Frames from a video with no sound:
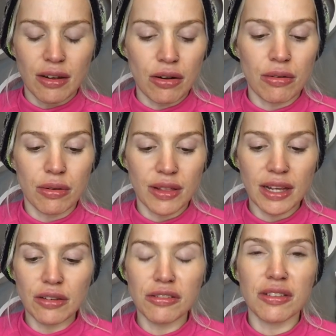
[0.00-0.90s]
Oh, they
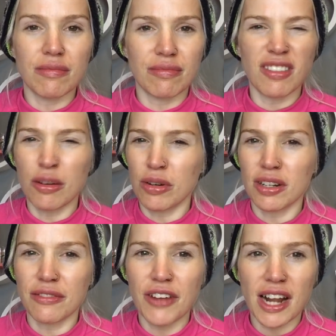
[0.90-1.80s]
use the
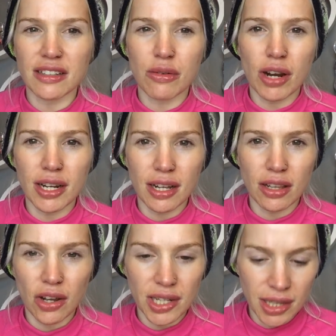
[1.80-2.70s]
word effect quite a
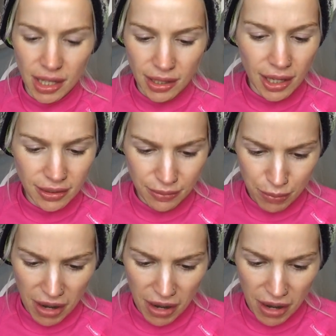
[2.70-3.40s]
lot in that last